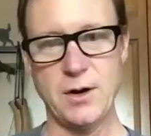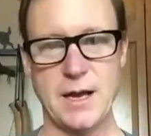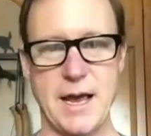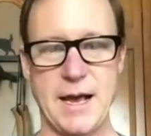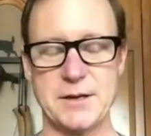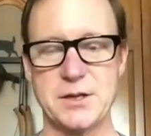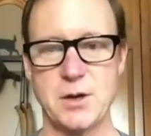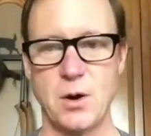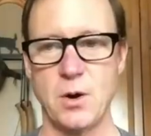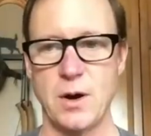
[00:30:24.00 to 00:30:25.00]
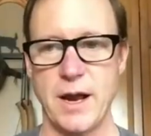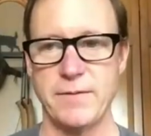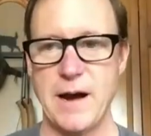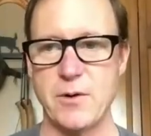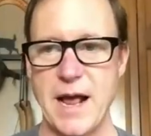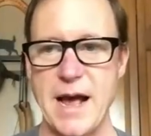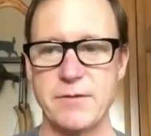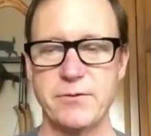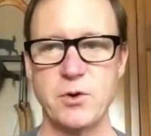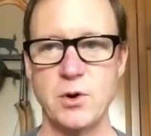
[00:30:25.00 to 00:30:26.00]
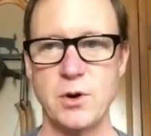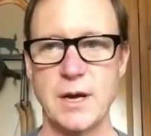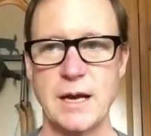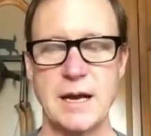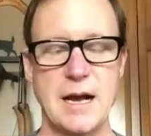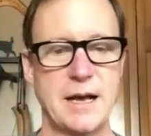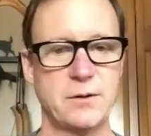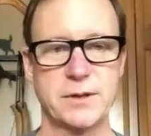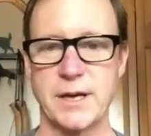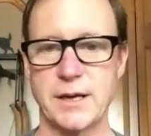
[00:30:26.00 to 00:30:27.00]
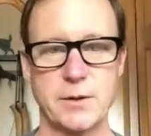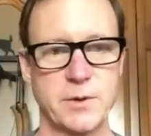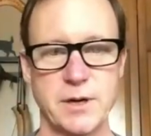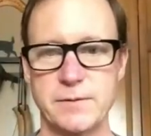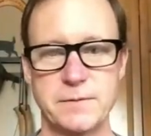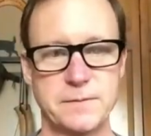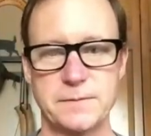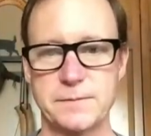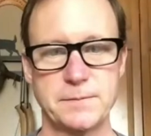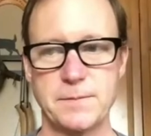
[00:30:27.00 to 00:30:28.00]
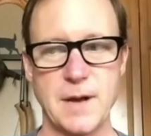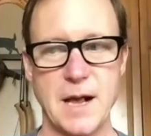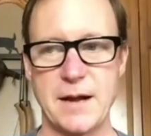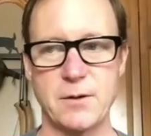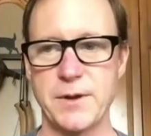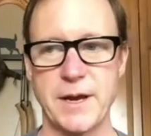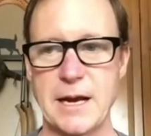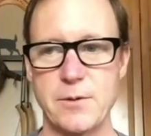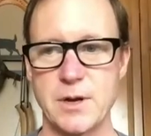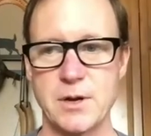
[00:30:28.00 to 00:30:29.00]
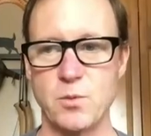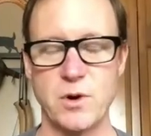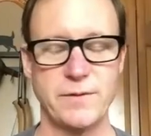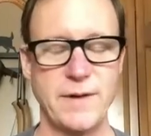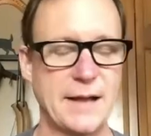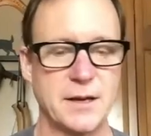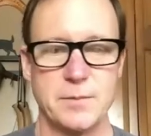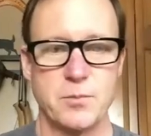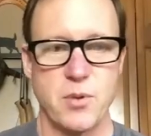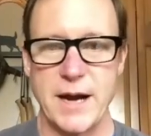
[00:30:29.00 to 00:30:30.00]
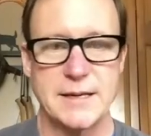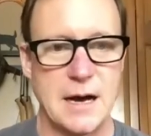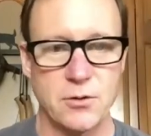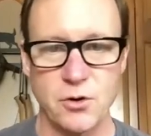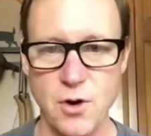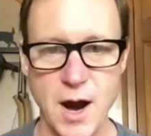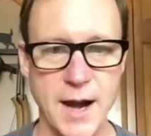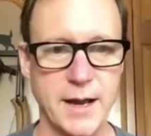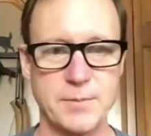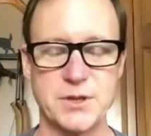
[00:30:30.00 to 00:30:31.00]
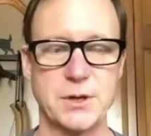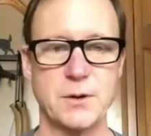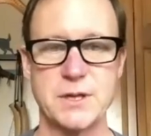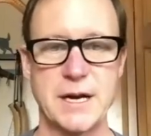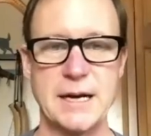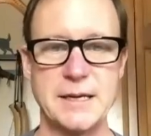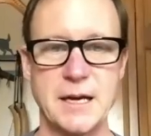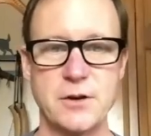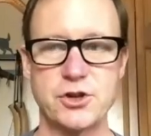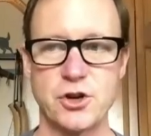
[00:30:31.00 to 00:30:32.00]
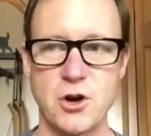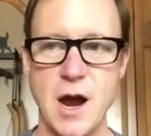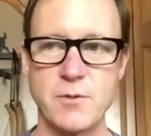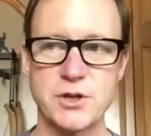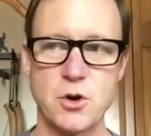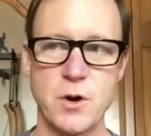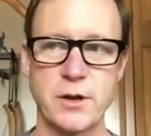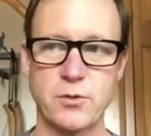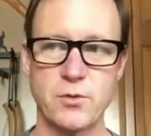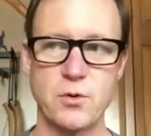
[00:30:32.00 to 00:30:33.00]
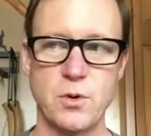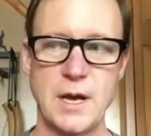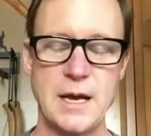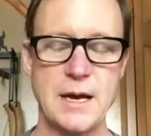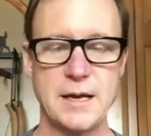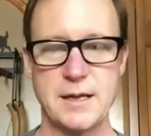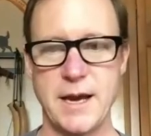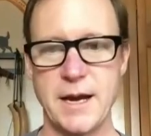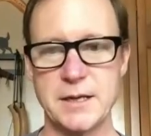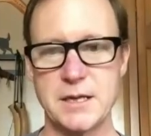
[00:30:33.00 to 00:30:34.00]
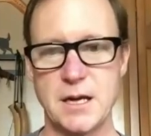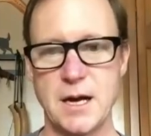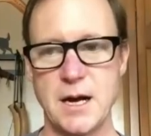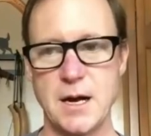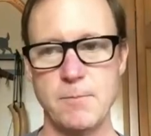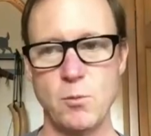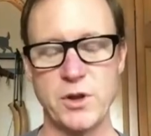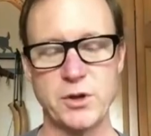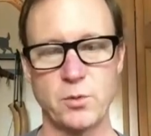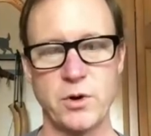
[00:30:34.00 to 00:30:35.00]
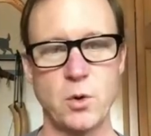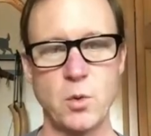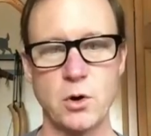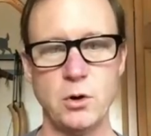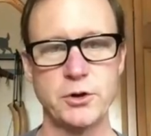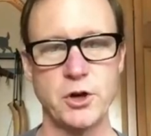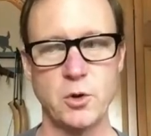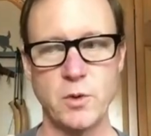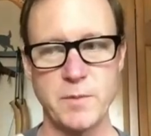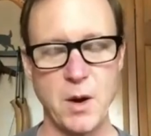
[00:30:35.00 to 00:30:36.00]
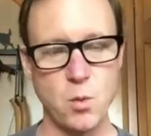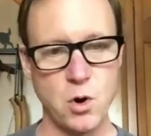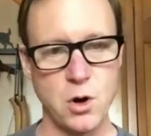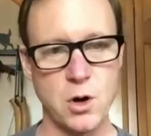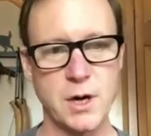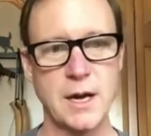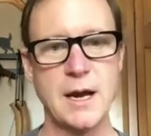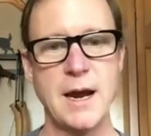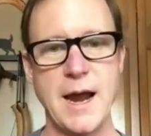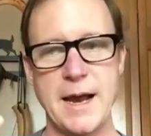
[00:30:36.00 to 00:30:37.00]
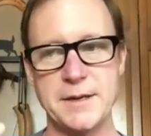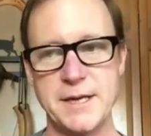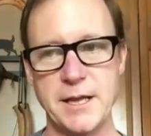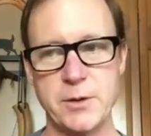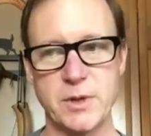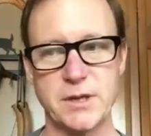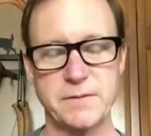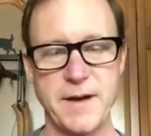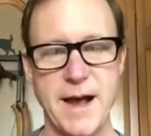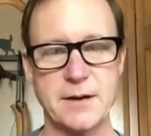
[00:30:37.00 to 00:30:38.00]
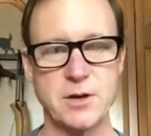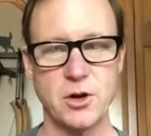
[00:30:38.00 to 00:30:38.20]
And so if I would have had food, I don't think it would have, I don't think I would have had the breakdown crying episodes that I did. Sure, I was going through things with the real world, with my work and dealing with the fact,